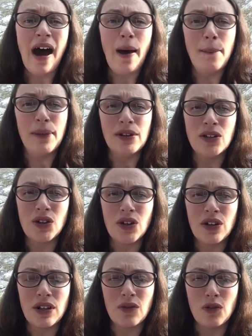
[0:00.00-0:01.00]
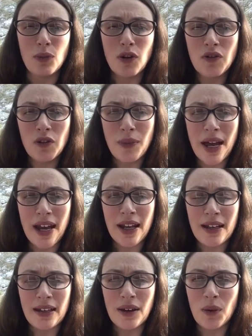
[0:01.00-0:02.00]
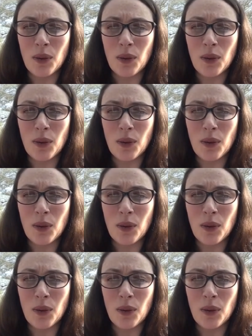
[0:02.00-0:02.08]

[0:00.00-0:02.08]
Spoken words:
I've been sorting out removal men.